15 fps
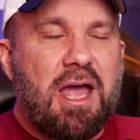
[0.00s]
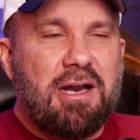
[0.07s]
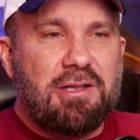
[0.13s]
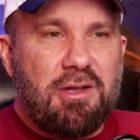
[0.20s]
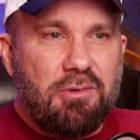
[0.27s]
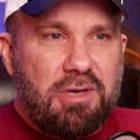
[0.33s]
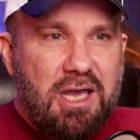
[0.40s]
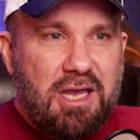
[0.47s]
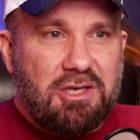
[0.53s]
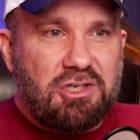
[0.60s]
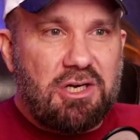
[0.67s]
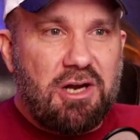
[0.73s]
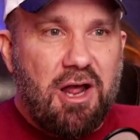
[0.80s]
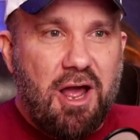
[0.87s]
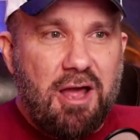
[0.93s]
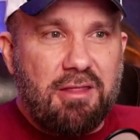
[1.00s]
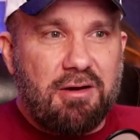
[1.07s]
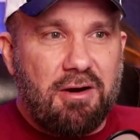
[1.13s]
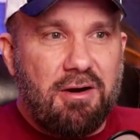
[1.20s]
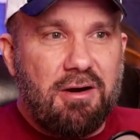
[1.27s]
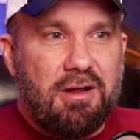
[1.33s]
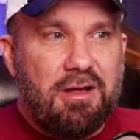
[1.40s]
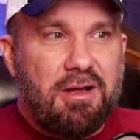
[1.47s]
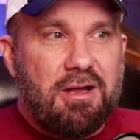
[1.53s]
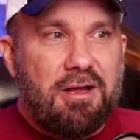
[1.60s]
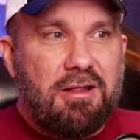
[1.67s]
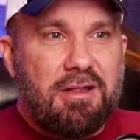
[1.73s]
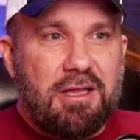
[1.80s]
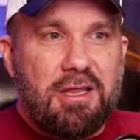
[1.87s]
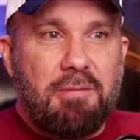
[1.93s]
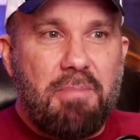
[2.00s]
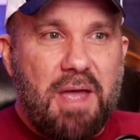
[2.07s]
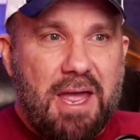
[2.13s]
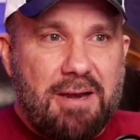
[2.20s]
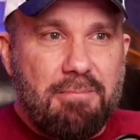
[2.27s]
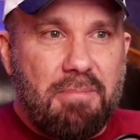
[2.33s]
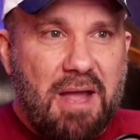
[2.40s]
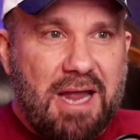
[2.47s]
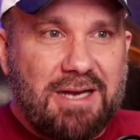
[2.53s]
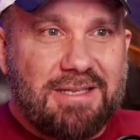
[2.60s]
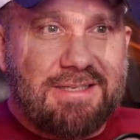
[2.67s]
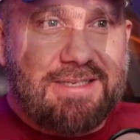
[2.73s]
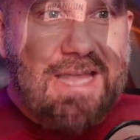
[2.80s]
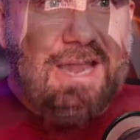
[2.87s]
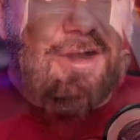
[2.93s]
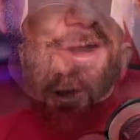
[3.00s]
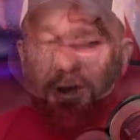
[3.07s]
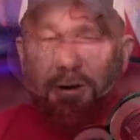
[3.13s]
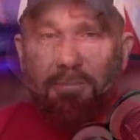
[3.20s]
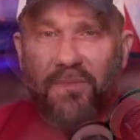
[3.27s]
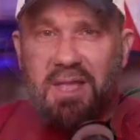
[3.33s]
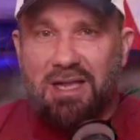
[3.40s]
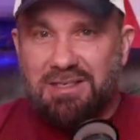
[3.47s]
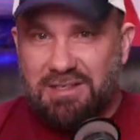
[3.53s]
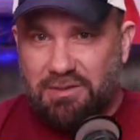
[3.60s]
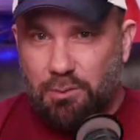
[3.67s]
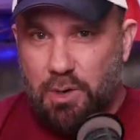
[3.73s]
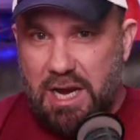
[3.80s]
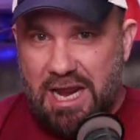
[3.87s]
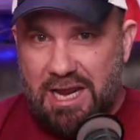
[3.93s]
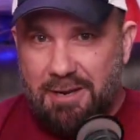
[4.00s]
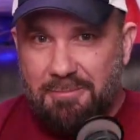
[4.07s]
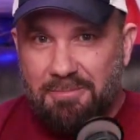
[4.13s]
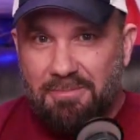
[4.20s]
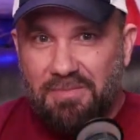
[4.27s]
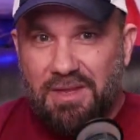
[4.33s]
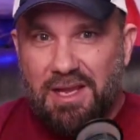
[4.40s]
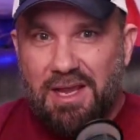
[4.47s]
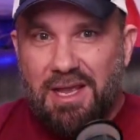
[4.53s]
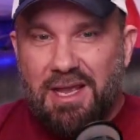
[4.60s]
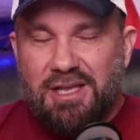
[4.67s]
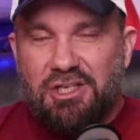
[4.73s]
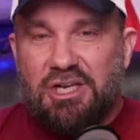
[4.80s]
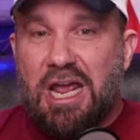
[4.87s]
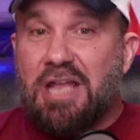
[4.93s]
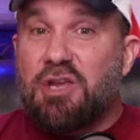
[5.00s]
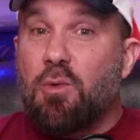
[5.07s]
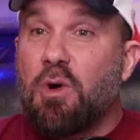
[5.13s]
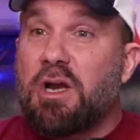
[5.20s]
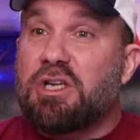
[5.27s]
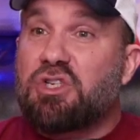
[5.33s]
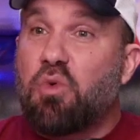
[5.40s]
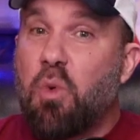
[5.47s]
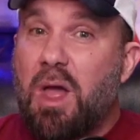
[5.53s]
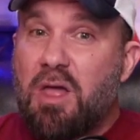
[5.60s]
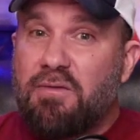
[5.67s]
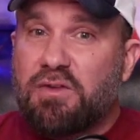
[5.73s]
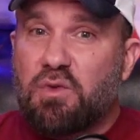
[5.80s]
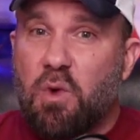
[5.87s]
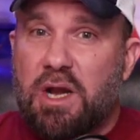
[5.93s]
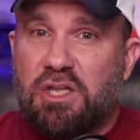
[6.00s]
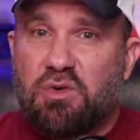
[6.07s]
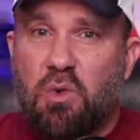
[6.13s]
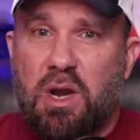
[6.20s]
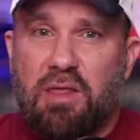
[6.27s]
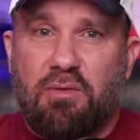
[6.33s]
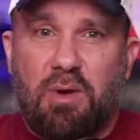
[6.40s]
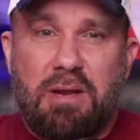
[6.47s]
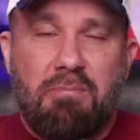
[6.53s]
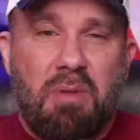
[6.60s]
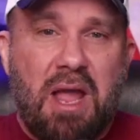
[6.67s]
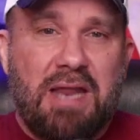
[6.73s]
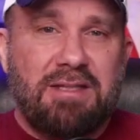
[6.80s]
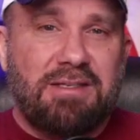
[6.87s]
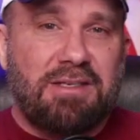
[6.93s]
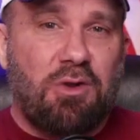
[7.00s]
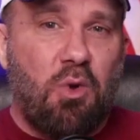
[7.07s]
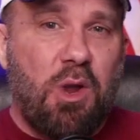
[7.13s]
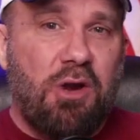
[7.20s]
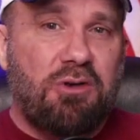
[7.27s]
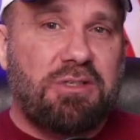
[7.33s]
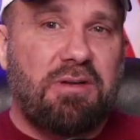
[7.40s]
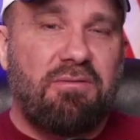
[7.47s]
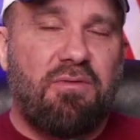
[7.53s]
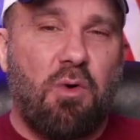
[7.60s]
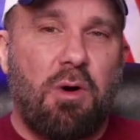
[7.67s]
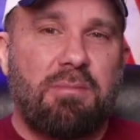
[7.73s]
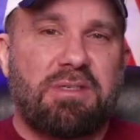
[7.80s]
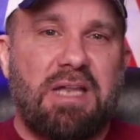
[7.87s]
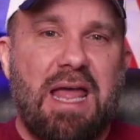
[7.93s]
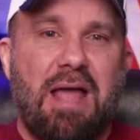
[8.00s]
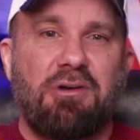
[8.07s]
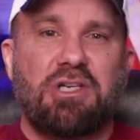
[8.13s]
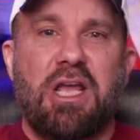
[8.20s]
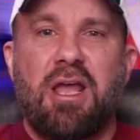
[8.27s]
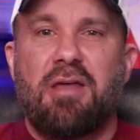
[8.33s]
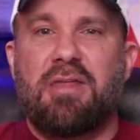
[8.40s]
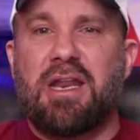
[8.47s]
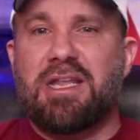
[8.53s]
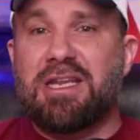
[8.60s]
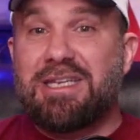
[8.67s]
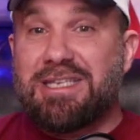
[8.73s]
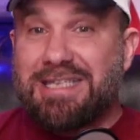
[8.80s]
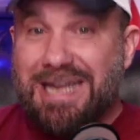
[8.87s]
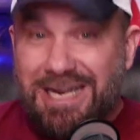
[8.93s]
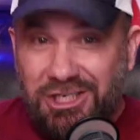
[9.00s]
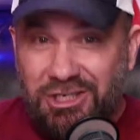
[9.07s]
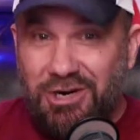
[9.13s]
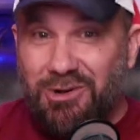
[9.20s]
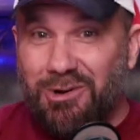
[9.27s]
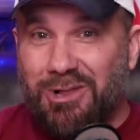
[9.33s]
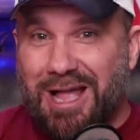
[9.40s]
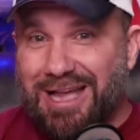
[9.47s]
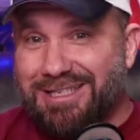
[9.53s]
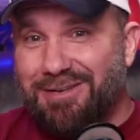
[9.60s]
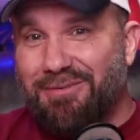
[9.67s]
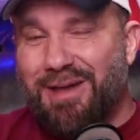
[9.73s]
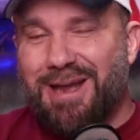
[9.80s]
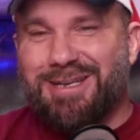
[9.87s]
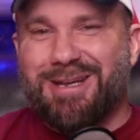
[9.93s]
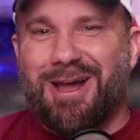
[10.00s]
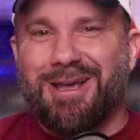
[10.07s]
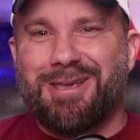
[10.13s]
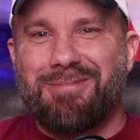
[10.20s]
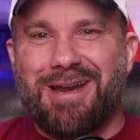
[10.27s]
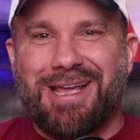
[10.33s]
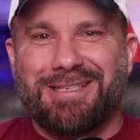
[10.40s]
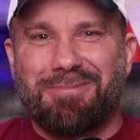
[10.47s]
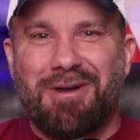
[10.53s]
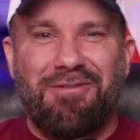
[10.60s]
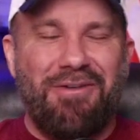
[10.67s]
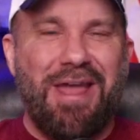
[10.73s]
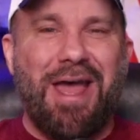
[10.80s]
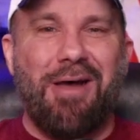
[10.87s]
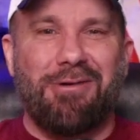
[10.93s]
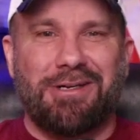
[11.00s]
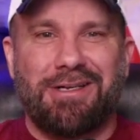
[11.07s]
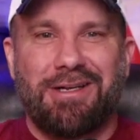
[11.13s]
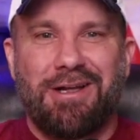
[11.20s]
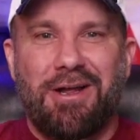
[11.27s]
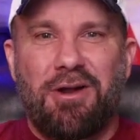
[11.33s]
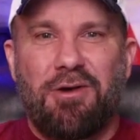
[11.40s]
at a location other than the Penn Biden Center. That's 3. January 12th, 2023, Biden's lawyers informs Lausch that an additional classified document has been found.